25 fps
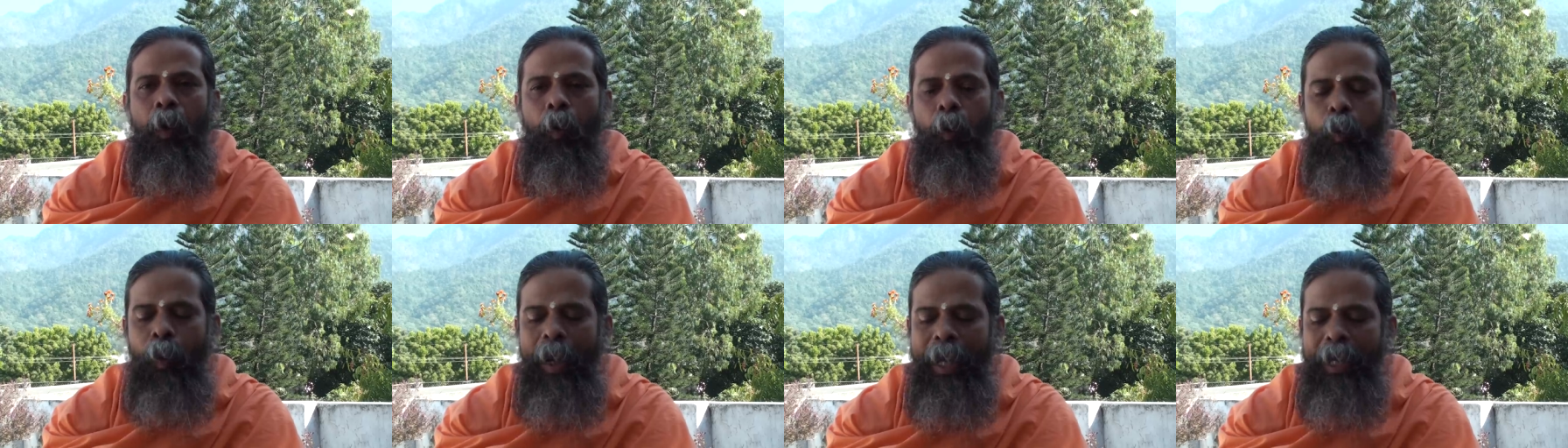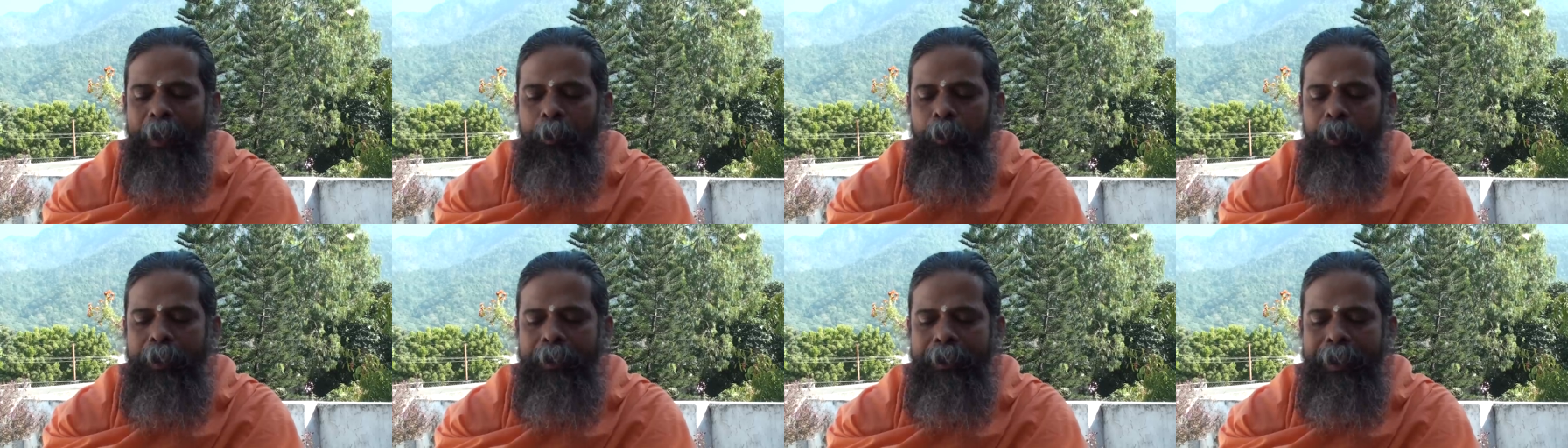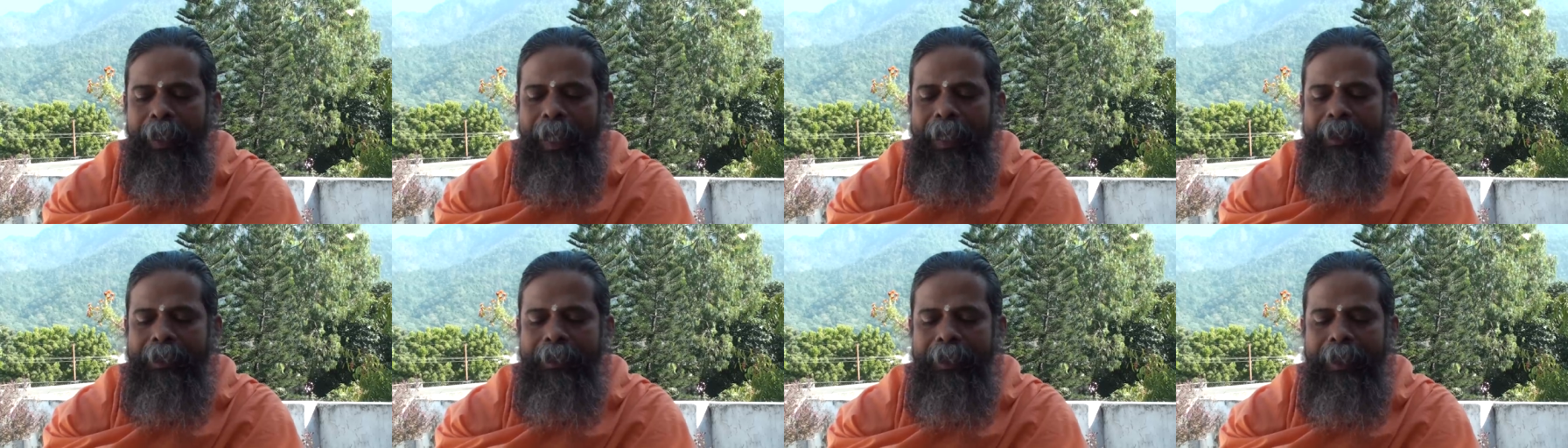when we
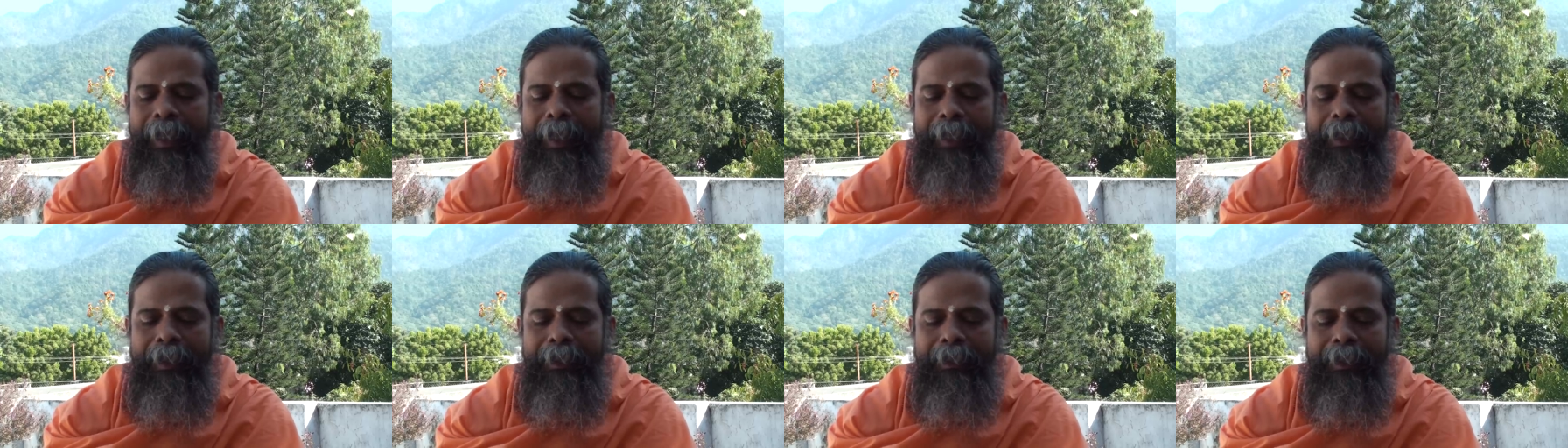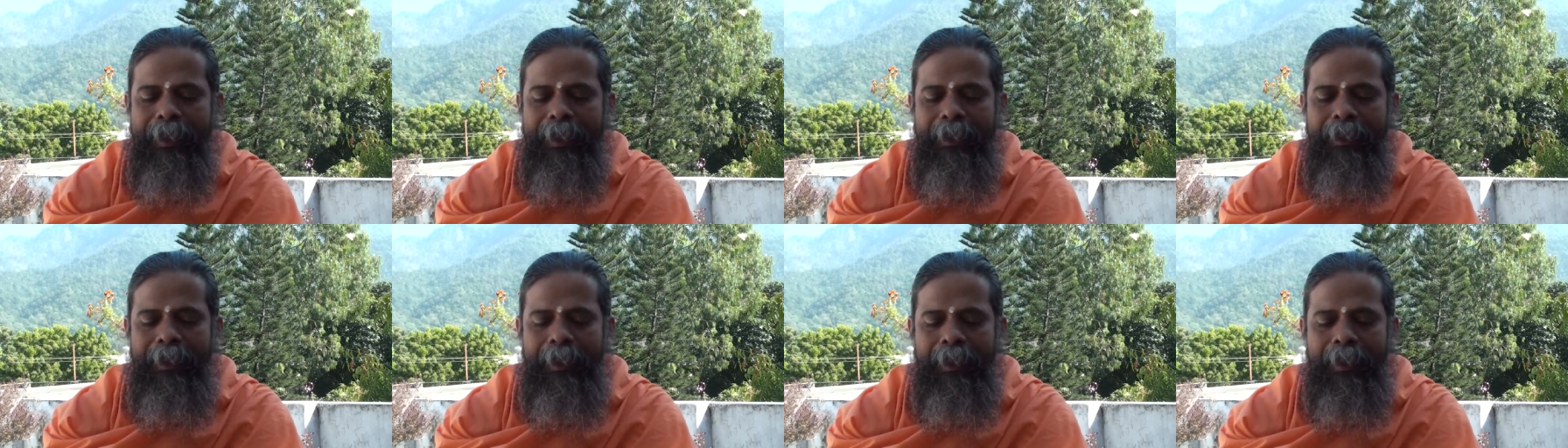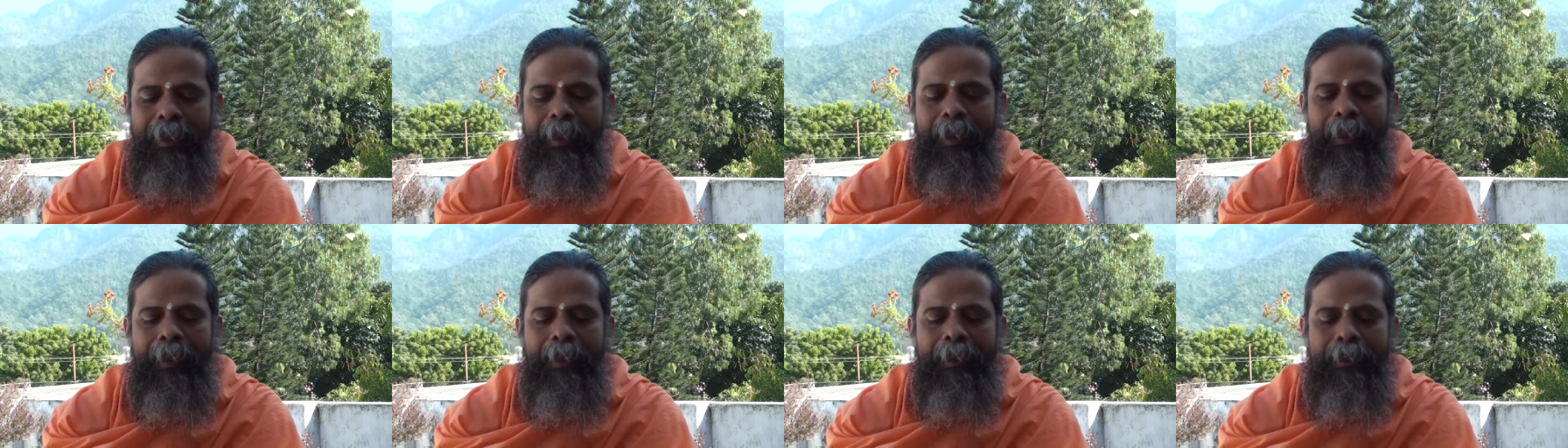transgress the
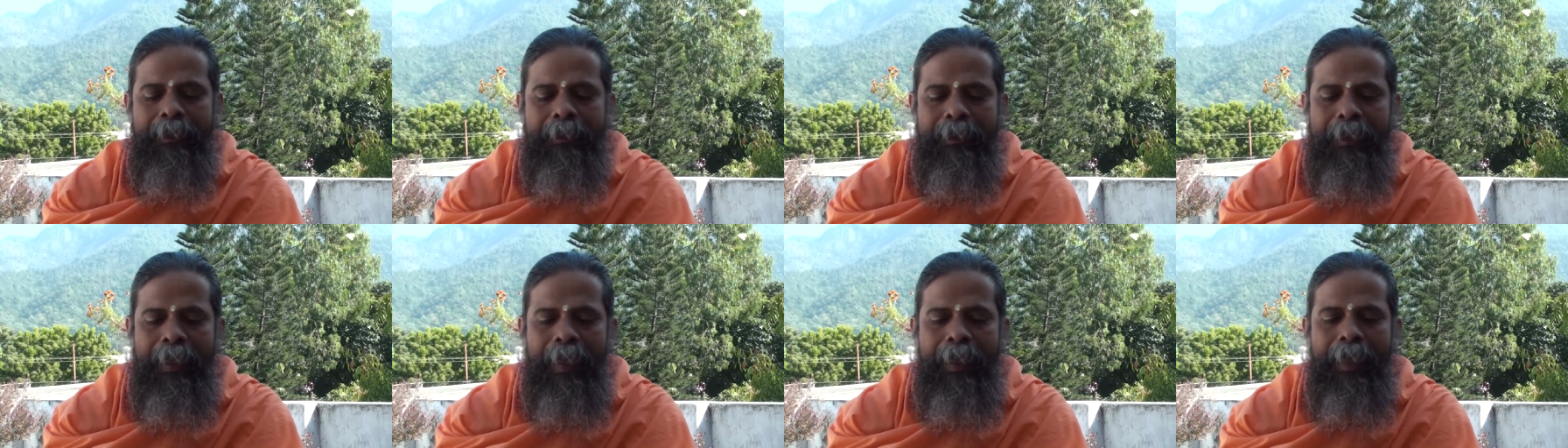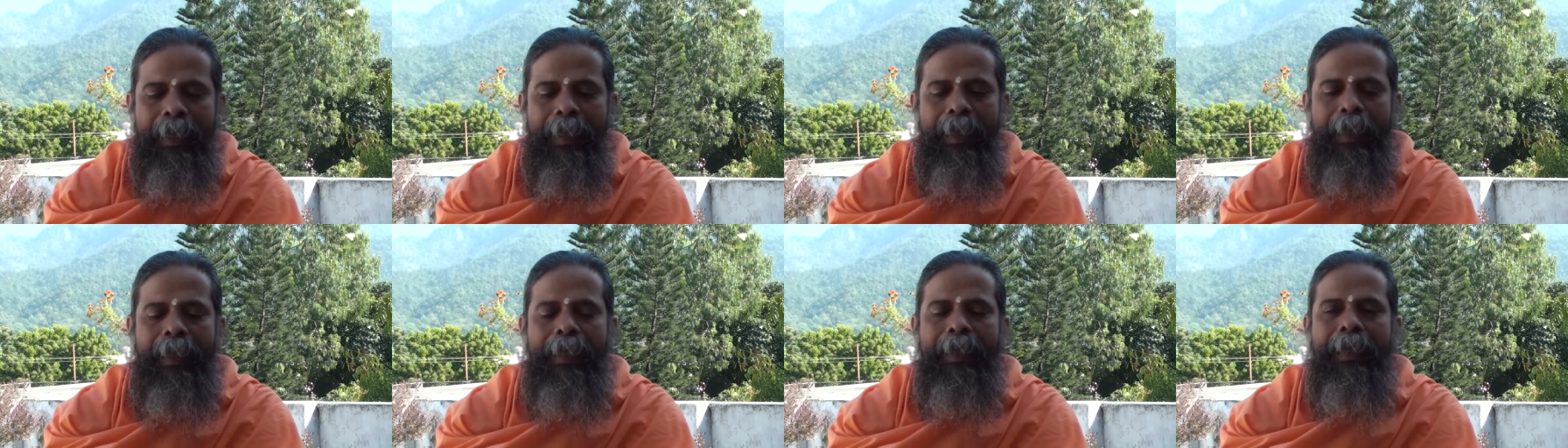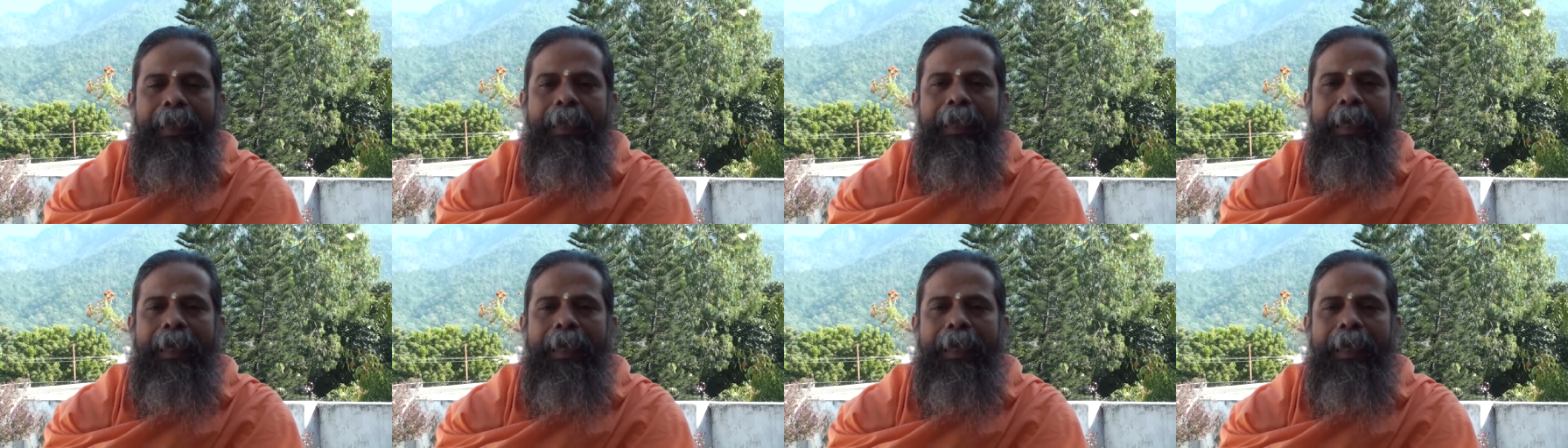three